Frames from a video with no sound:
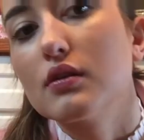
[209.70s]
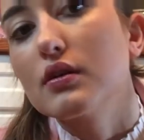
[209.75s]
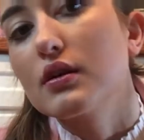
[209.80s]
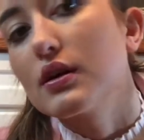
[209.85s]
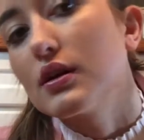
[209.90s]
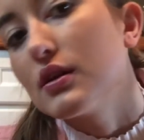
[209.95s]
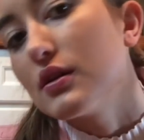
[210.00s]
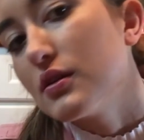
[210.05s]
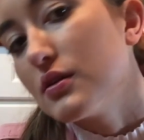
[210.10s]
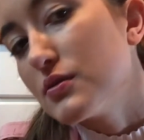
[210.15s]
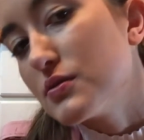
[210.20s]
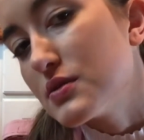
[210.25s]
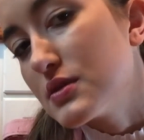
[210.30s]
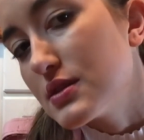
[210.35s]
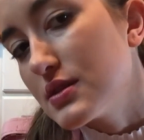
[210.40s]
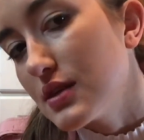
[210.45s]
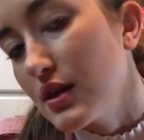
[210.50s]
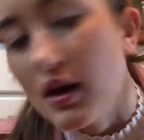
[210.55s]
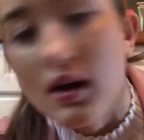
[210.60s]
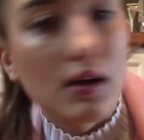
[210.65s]
Can you
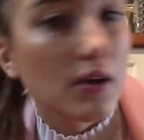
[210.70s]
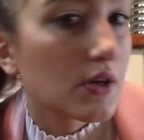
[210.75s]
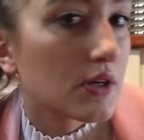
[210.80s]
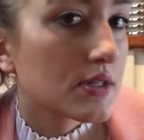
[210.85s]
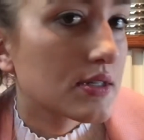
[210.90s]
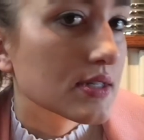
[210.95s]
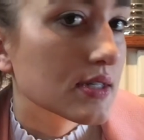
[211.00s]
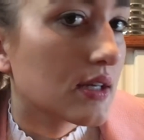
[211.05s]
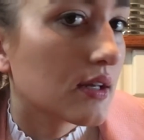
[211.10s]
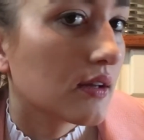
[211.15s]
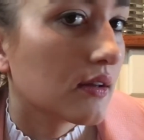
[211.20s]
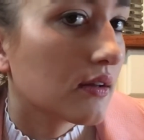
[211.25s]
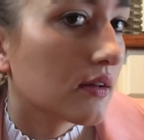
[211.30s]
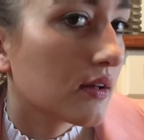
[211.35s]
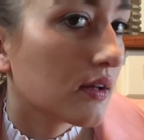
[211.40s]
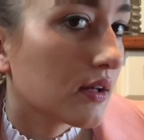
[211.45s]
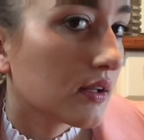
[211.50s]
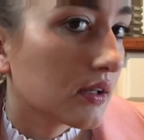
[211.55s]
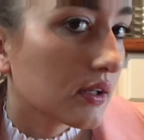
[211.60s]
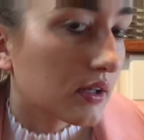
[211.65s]
see? You can see
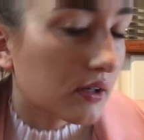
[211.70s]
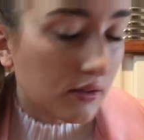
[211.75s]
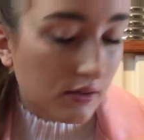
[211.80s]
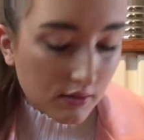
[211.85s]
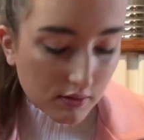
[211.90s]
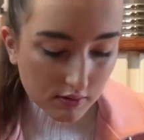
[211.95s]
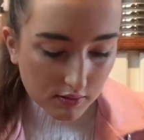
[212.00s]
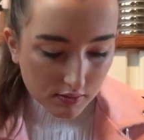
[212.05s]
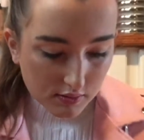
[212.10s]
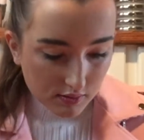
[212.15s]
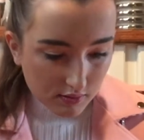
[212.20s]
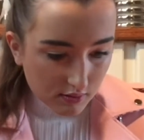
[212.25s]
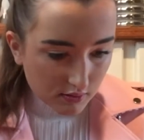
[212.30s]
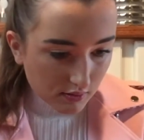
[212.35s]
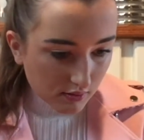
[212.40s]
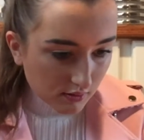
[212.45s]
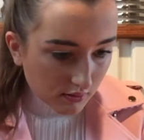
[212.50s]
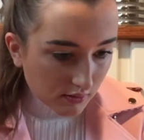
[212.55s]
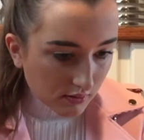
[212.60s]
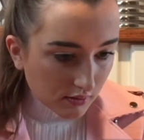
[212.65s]
a little
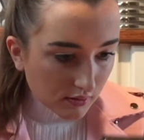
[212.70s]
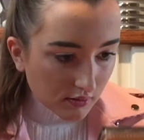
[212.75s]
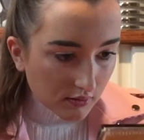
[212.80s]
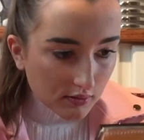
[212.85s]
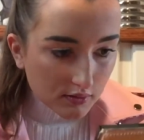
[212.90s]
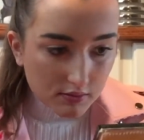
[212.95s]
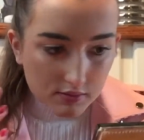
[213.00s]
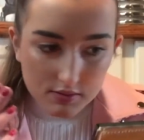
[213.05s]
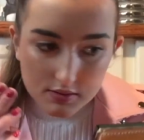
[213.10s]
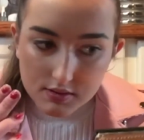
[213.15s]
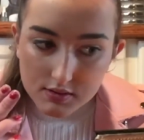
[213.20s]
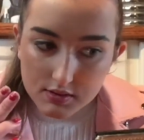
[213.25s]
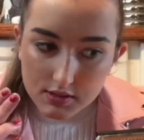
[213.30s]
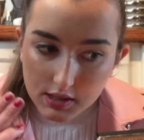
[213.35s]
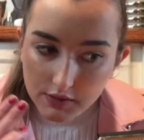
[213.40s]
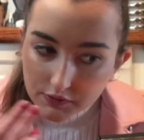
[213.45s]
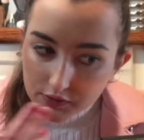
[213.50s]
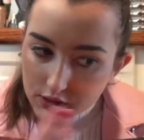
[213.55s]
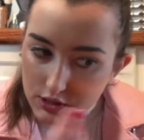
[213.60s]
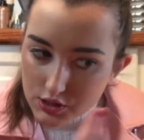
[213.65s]

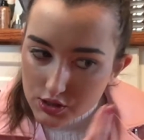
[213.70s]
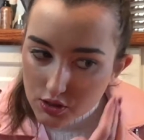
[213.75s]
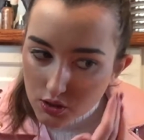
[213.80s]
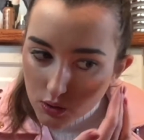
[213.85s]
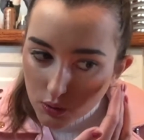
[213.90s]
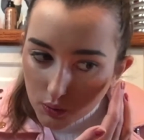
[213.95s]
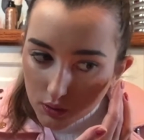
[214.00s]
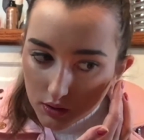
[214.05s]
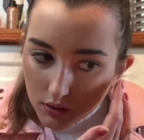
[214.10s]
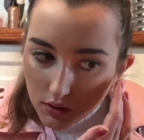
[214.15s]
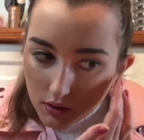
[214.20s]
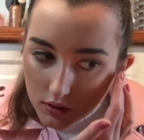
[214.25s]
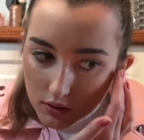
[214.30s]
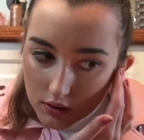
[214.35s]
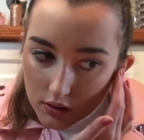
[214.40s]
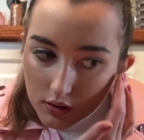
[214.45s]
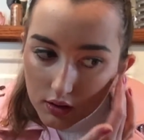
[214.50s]
definition going on.